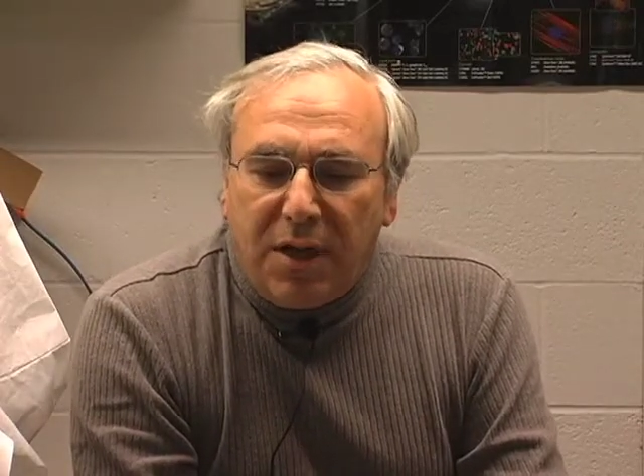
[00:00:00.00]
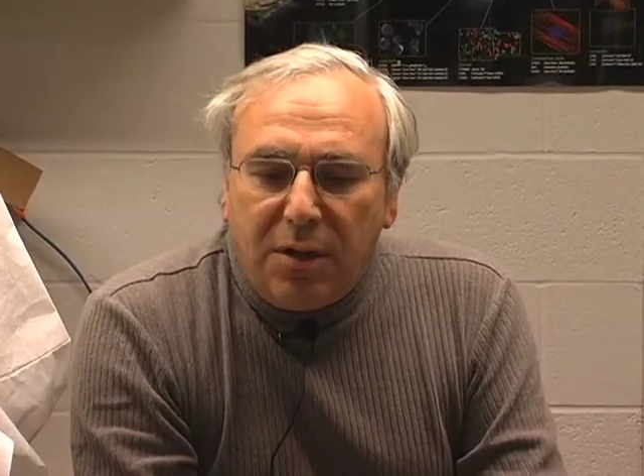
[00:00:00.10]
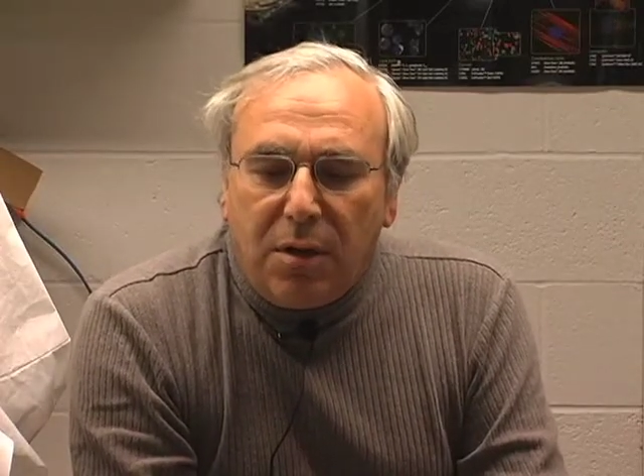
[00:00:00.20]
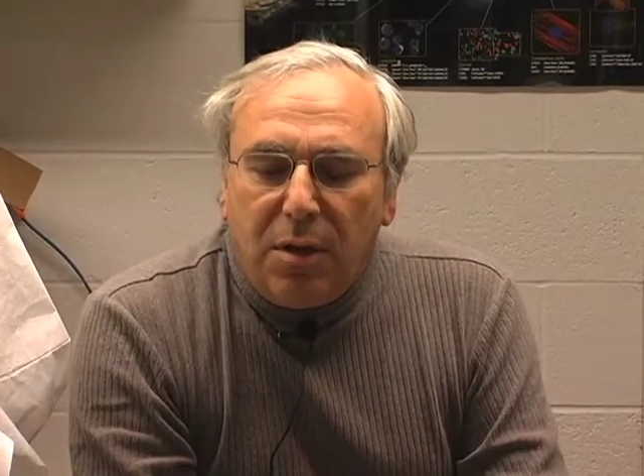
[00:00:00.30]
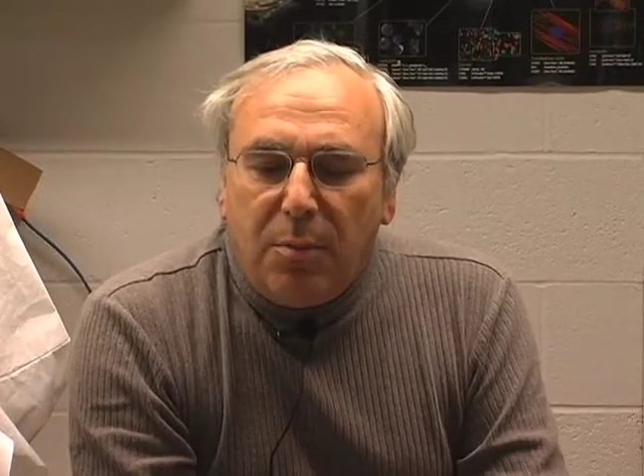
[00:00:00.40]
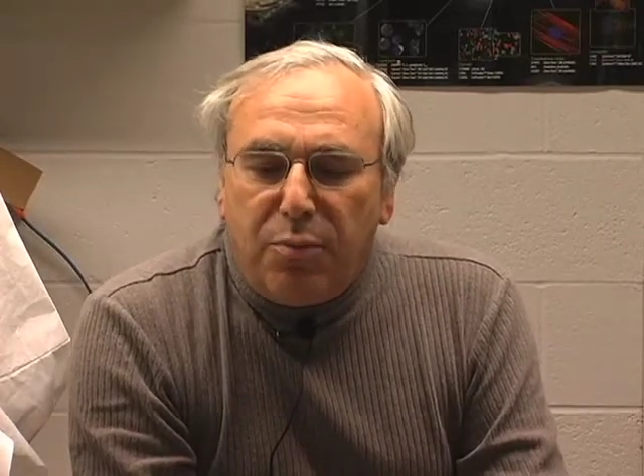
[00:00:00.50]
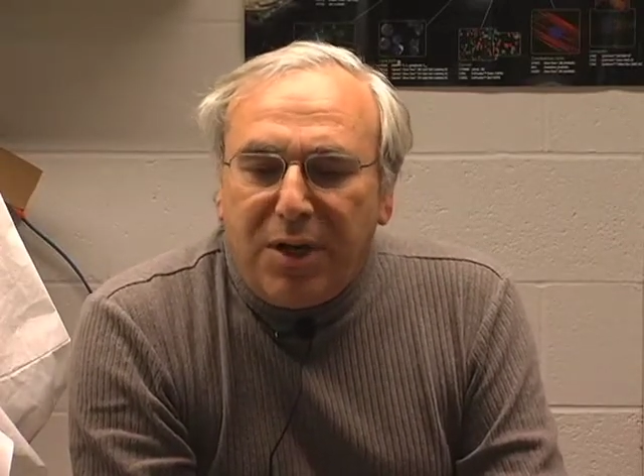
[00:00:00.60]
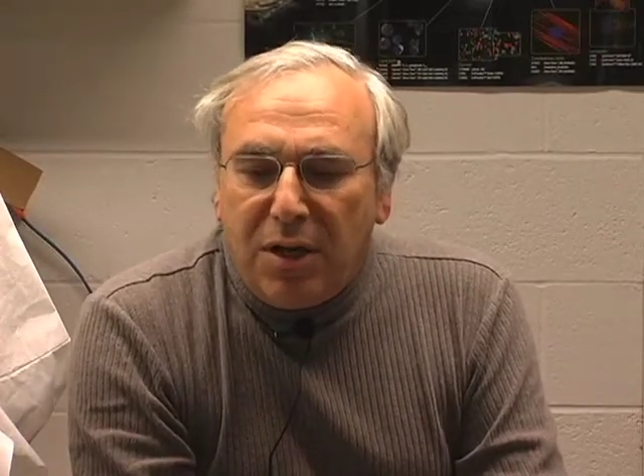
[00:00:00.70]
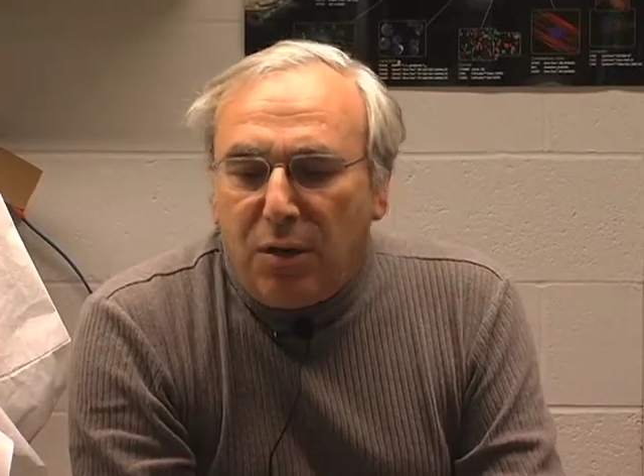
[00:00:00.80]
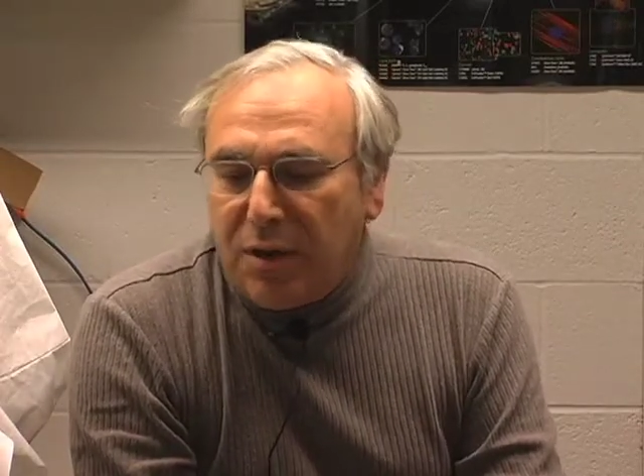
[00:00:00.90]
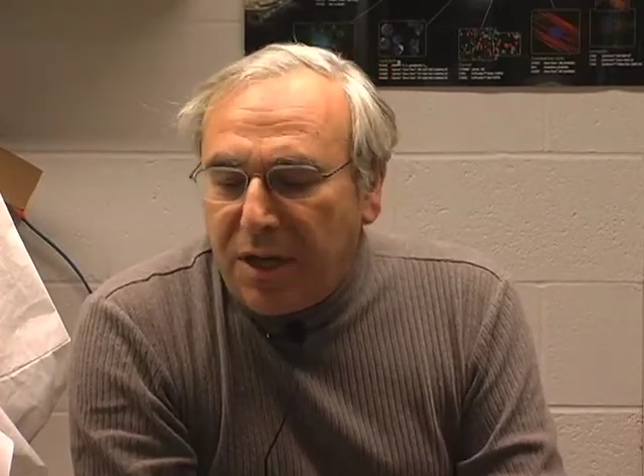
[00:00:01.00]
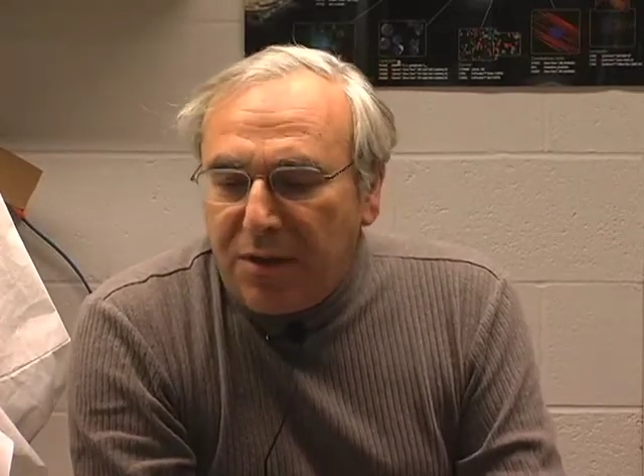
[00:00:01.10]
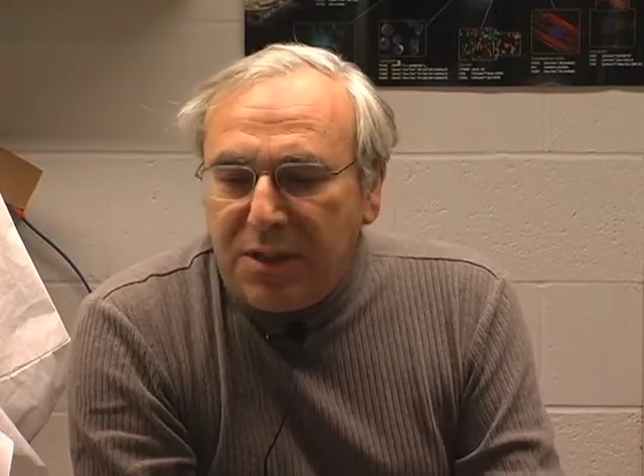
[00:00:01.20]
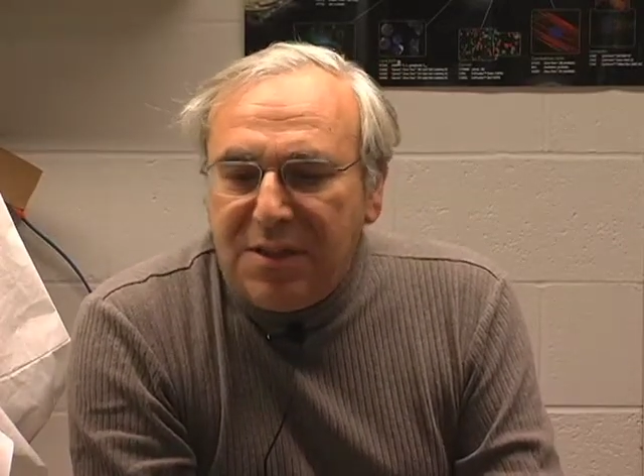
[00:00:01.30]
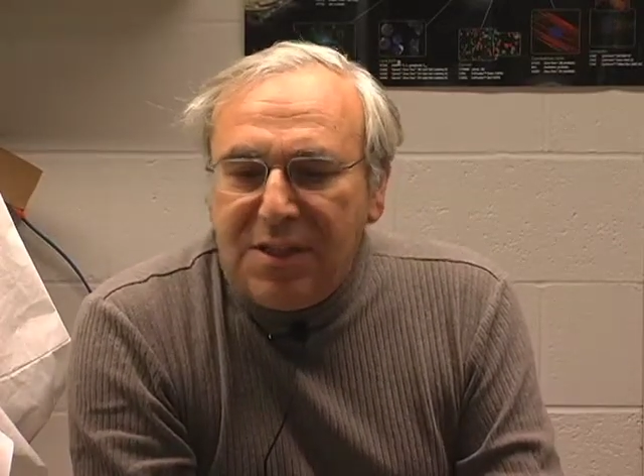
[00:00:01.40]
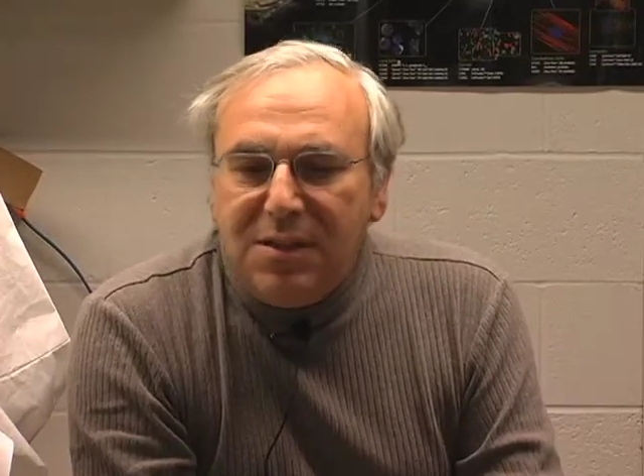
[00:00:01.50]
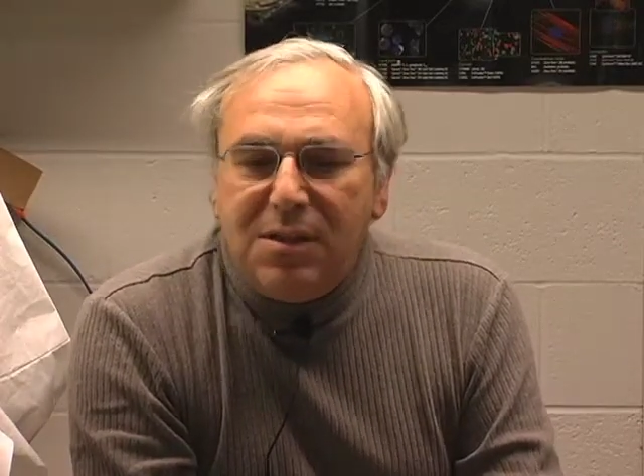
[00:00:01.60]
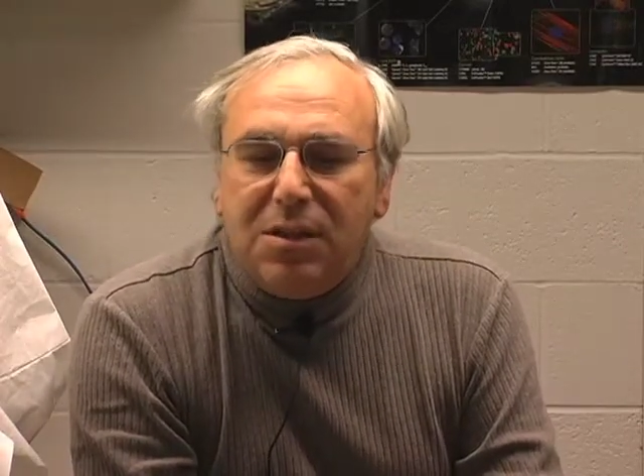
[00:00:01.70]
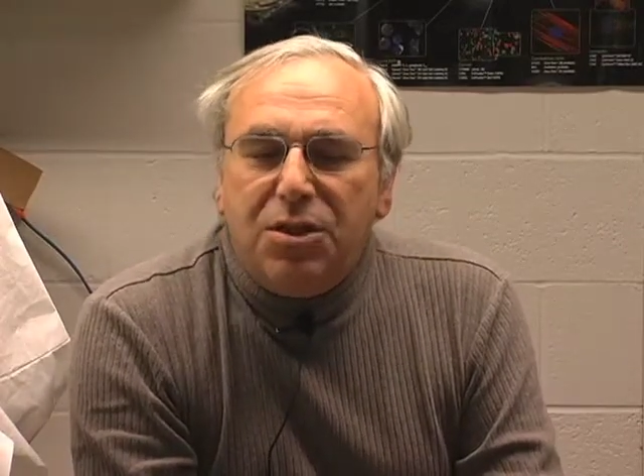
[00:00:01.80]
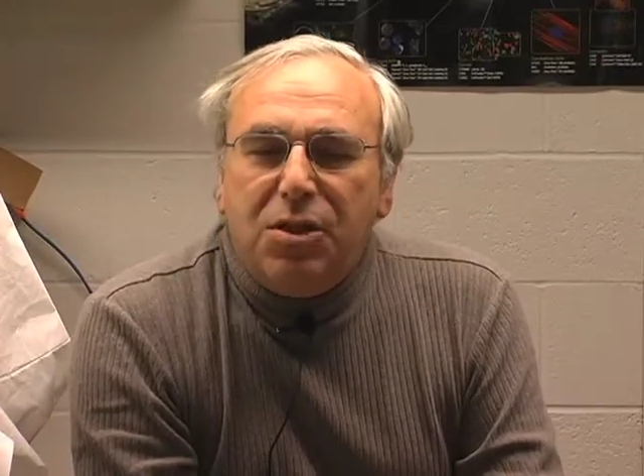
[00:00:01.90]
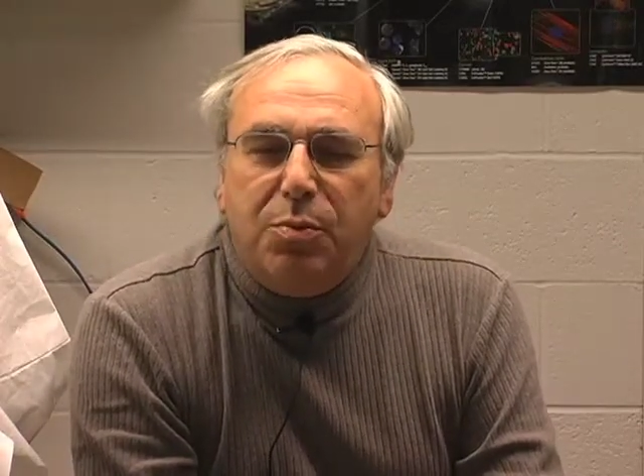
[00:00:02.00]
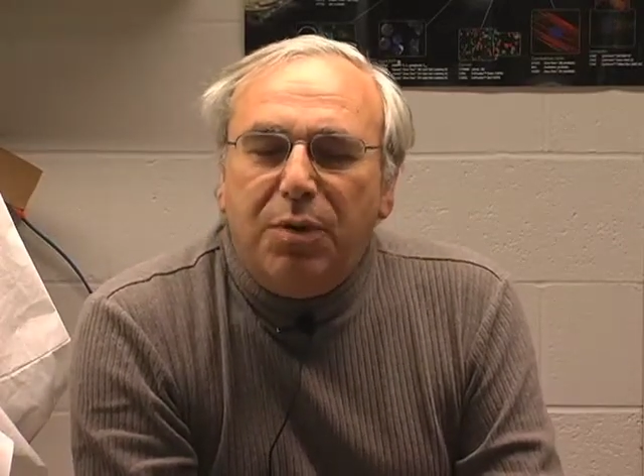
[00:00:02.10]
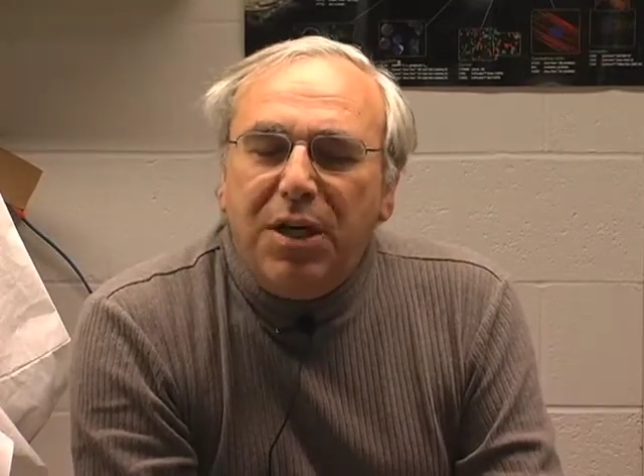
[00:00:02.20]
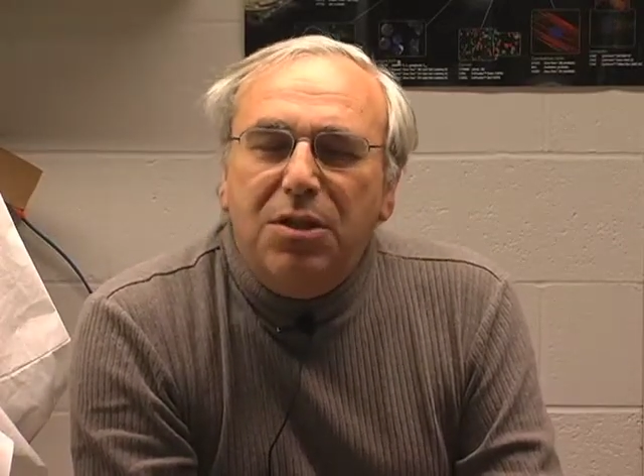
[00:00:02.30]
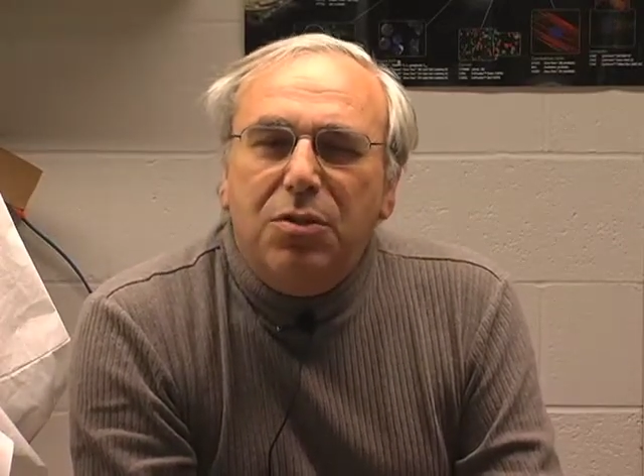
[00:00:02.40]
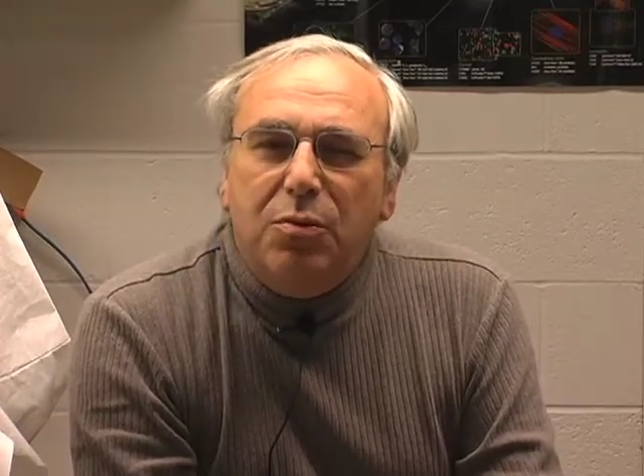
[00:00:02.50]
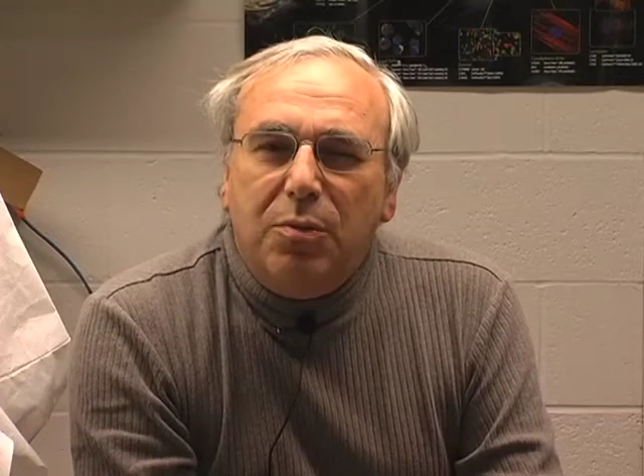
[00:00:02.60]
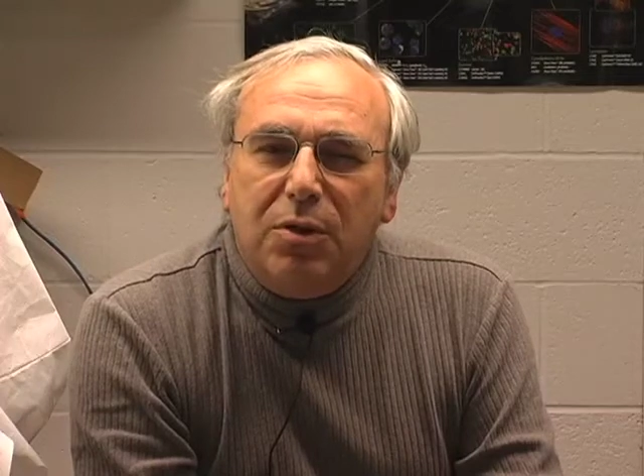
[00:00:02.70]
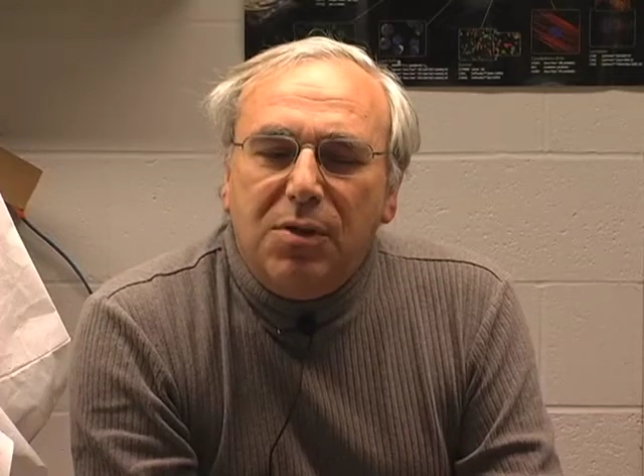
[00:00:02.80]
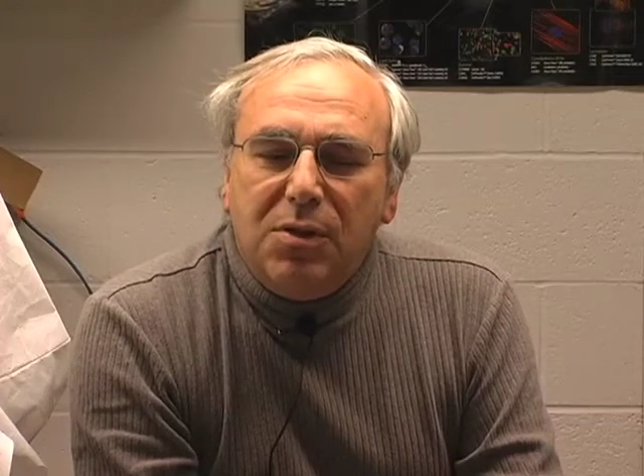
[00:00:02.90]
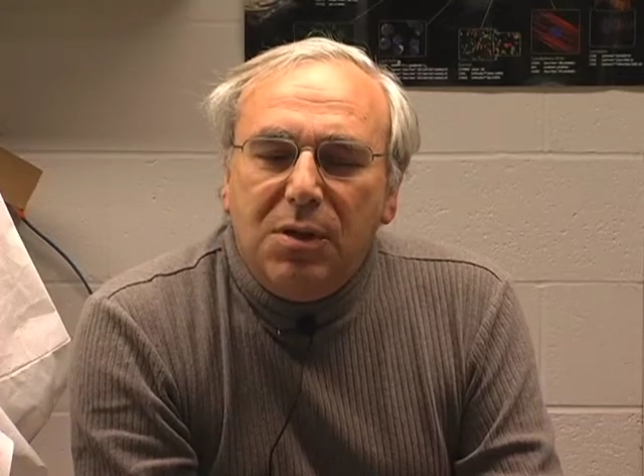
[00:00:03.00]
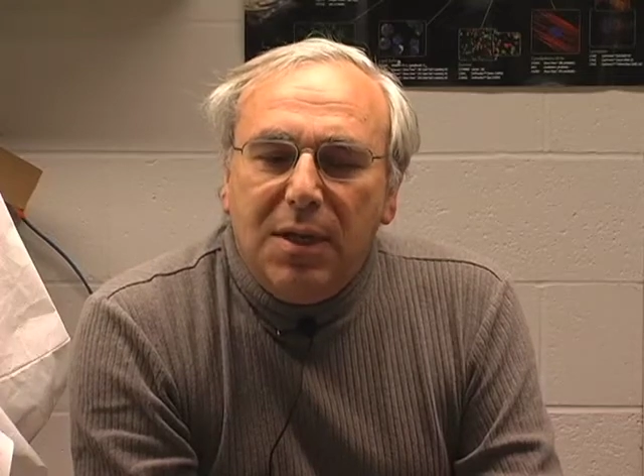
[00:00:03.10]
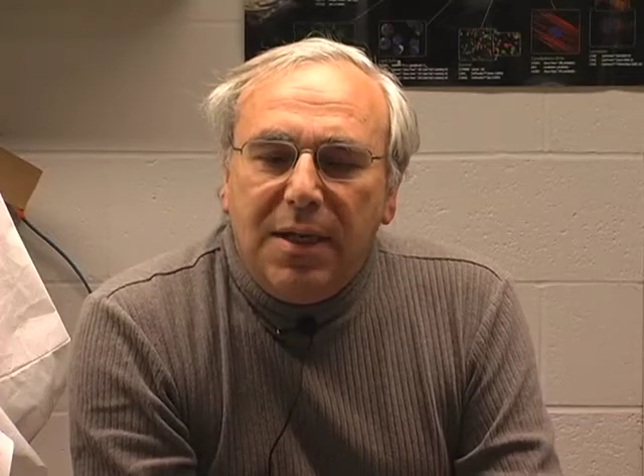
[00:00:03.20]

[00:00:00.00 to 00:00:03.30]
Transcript: other diseases such as brain tumors,